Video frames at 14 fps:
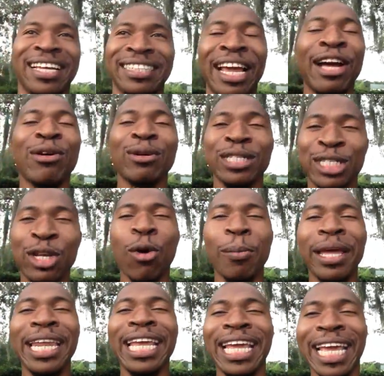There were so
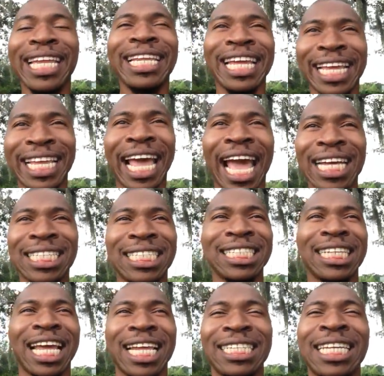many indications
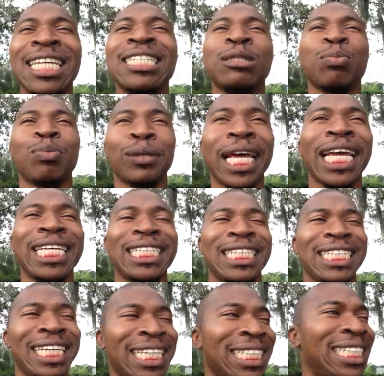that this place
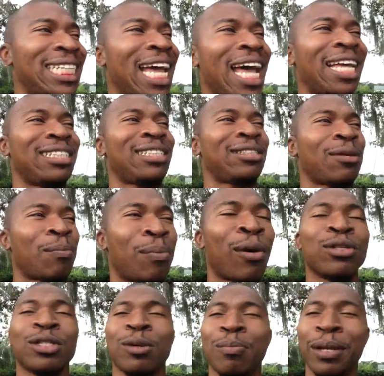is not
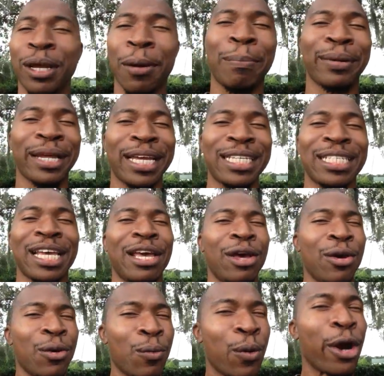supposed to be a place
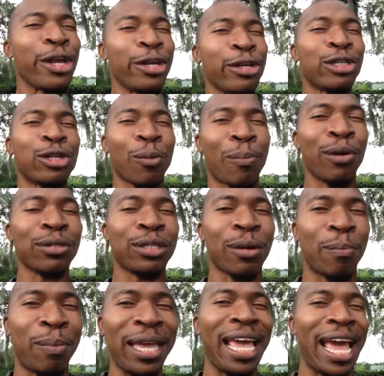where you're supposed to
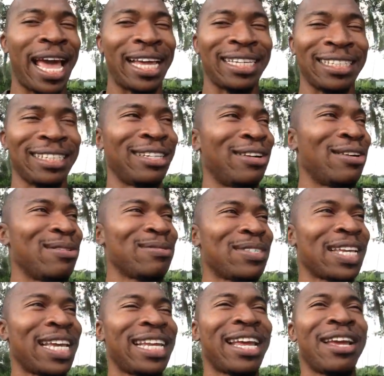be at. You know what I'm
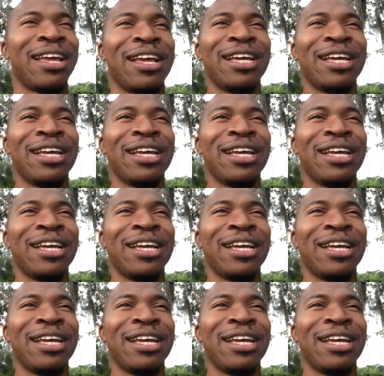saying?